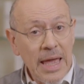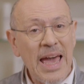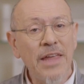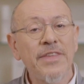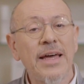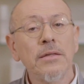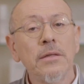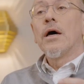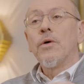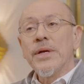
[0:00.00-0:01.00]
and
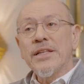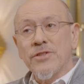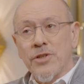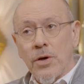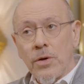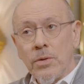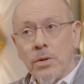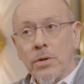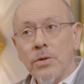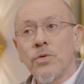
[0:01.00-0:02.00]
then return
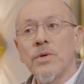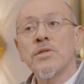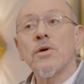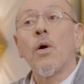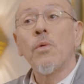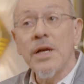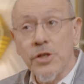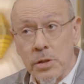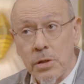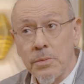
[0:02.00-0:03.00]
to its
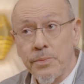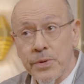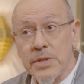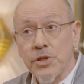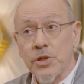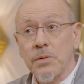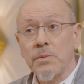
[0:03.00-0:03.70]
original position.